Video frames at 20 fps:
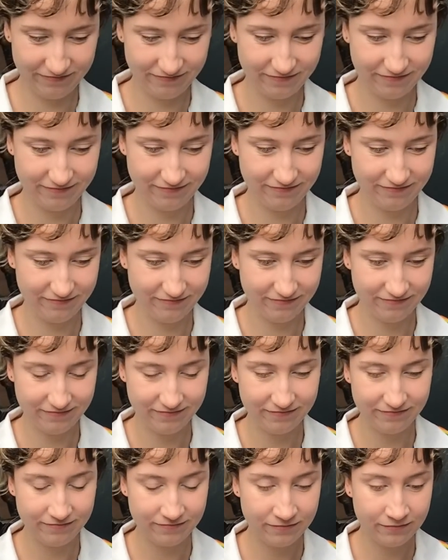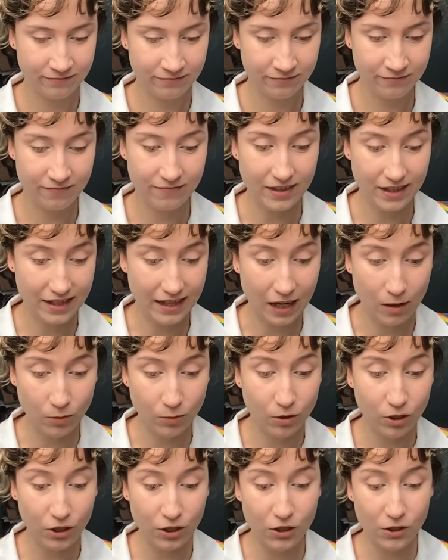Now I'm
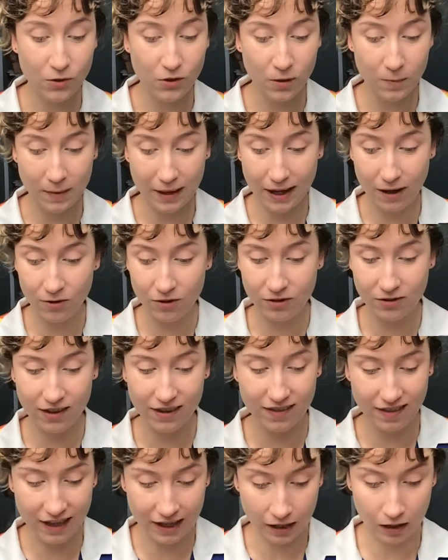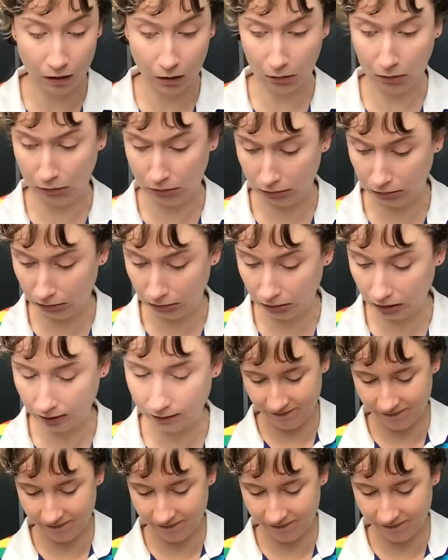gonna do the powdery thing. Ooh.